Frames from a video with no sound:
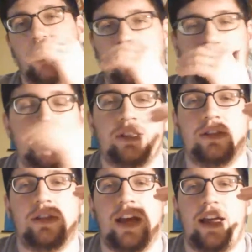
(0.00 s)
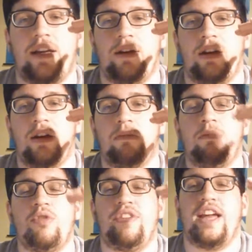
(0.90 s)
a
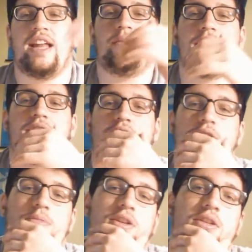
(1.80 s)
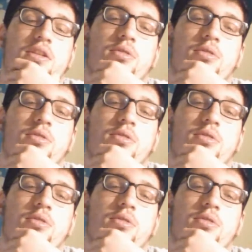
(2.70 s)
movie animation to me.